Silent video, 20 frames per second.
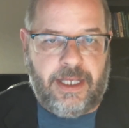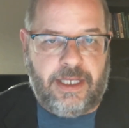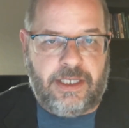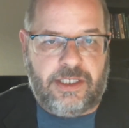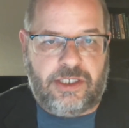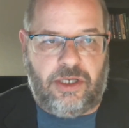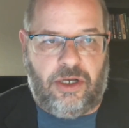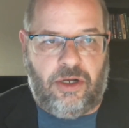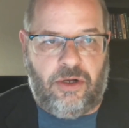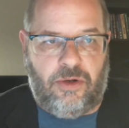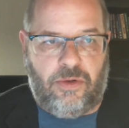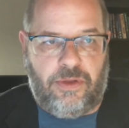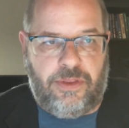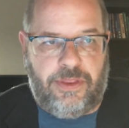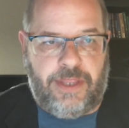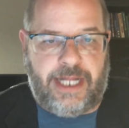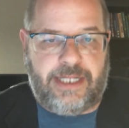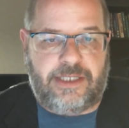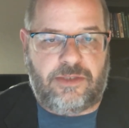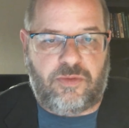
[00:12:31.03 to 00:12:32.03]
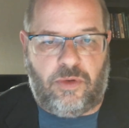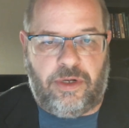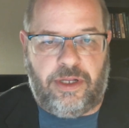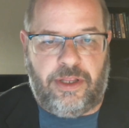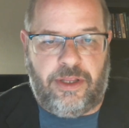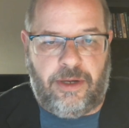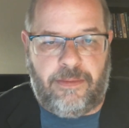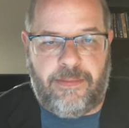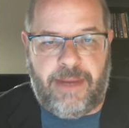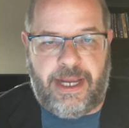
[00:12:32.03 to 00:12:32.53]
So that's one of
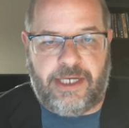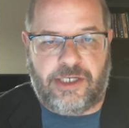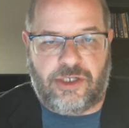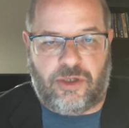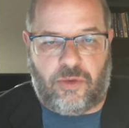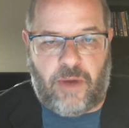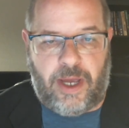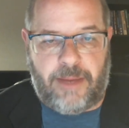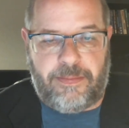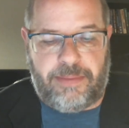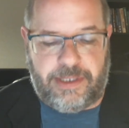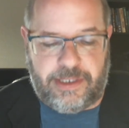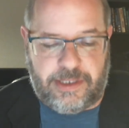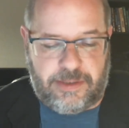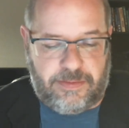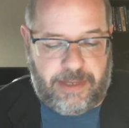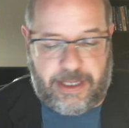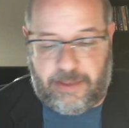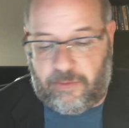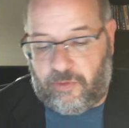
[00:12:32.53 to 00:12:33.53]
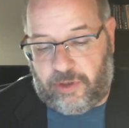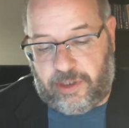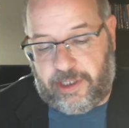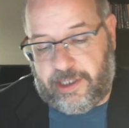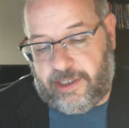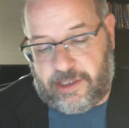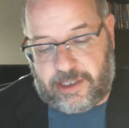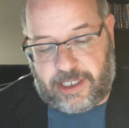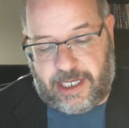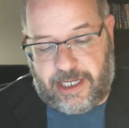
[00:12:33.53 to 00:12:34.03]
their major weapons. Really,
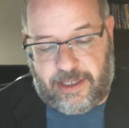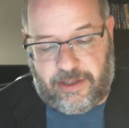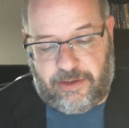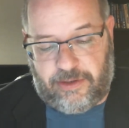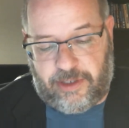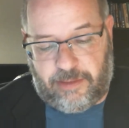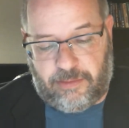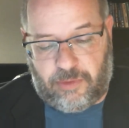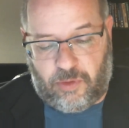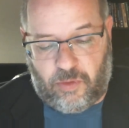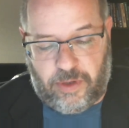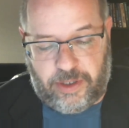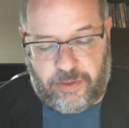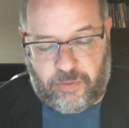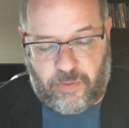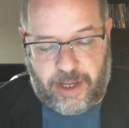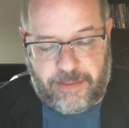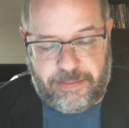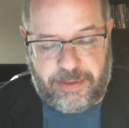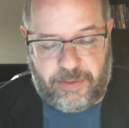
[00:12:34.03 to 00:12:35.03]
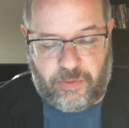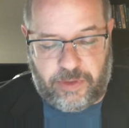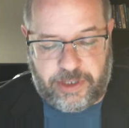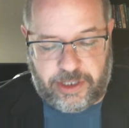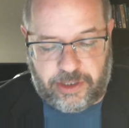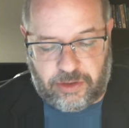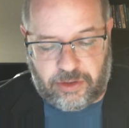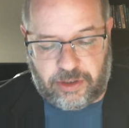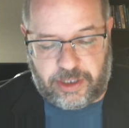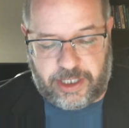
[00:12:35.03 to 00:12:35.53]
it's kind of their number one weapon when
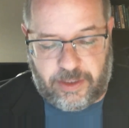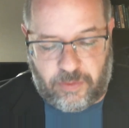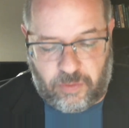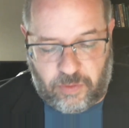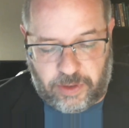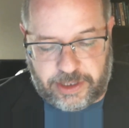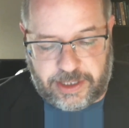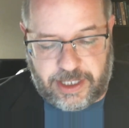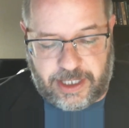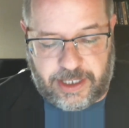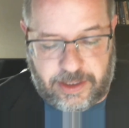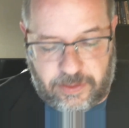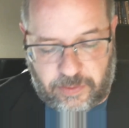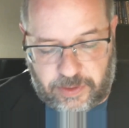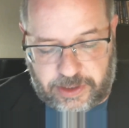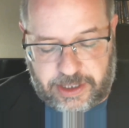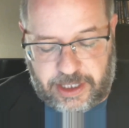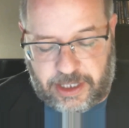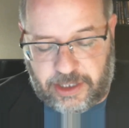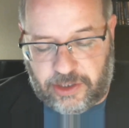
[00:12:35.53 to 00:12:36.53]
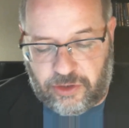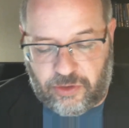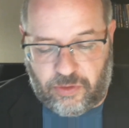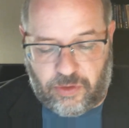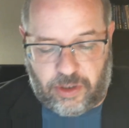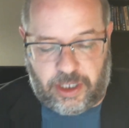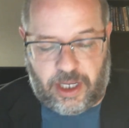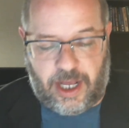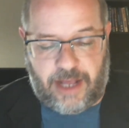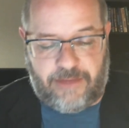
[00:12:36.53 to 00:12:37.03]
you look at what they do
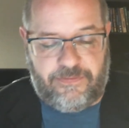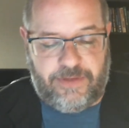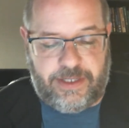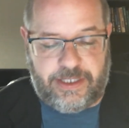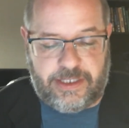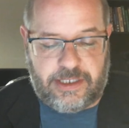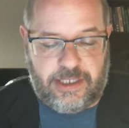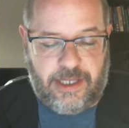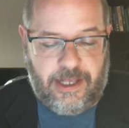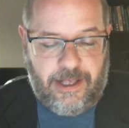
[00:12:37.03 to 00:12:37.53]
on offense.